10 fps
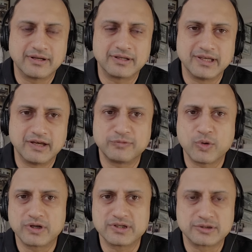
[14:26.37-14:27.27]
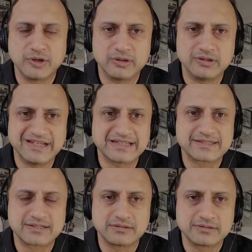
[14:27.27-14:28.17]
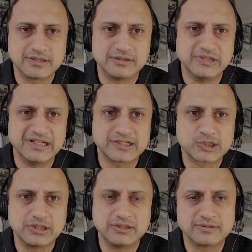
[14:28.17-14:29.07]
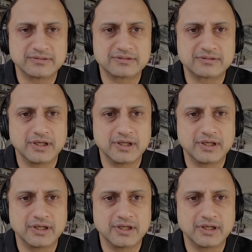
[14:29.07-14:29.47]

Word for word: Uh, they are focused on next term elections.